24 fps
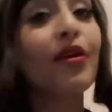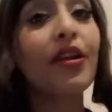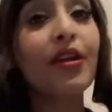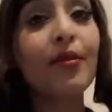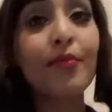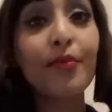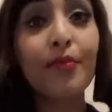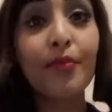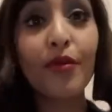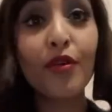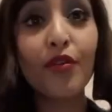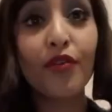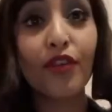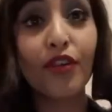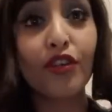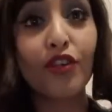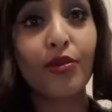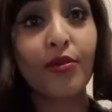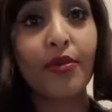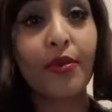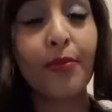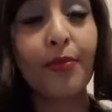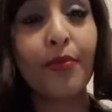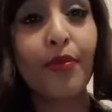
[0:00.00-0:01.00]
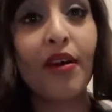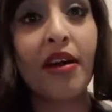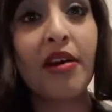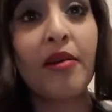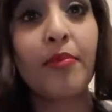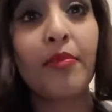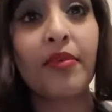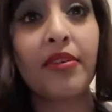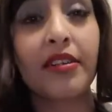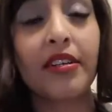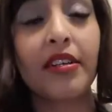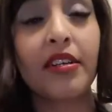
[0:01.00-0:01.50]
I'm going to move on to a
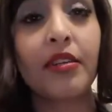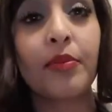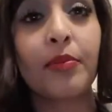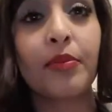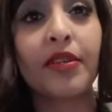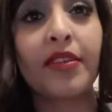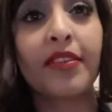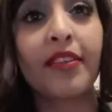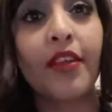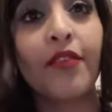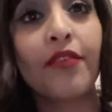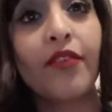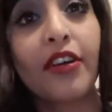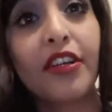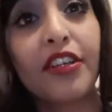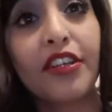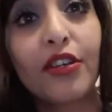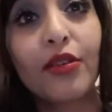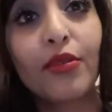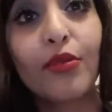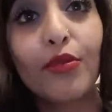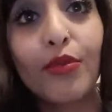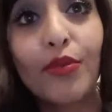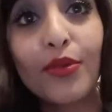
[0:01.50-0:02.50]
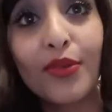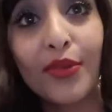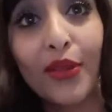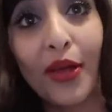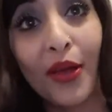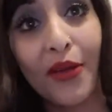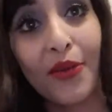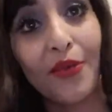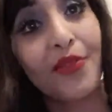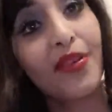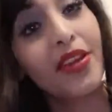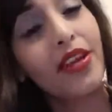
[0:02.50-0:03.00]
brow product because I find it also